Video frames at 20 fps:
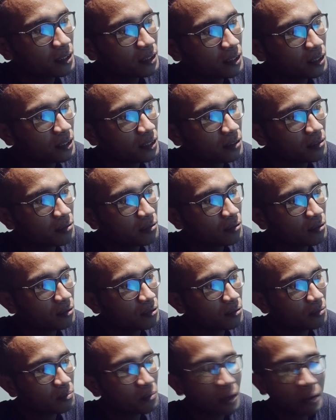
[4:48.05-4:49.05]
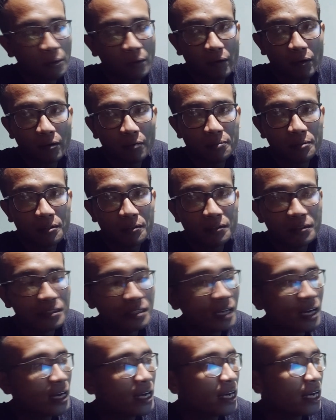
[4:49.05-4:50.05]
and you go to power options.
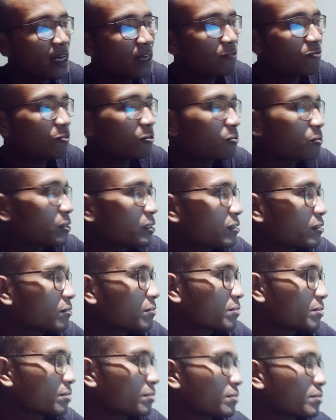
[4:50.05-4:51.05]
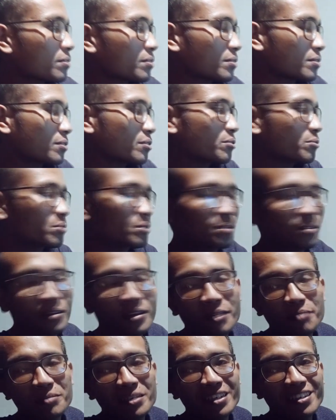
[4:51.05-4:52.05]
And for Windows user,
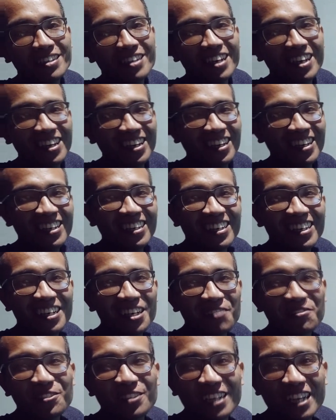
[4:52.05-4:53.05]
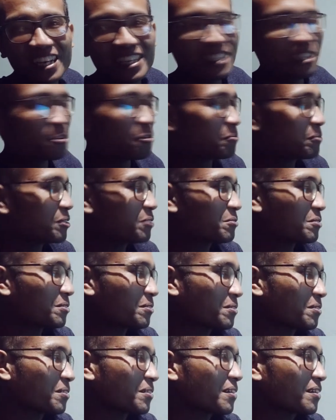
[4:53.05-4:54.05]
for desktop
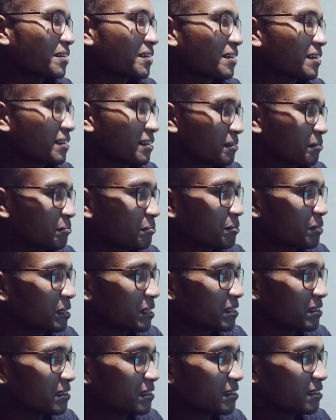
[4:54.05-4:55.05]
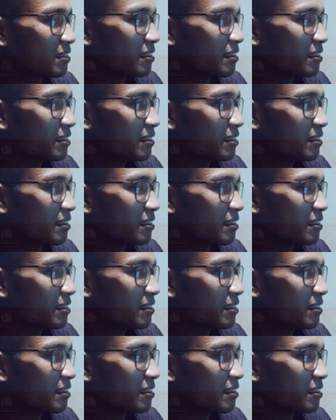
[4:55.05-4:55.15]
user, press the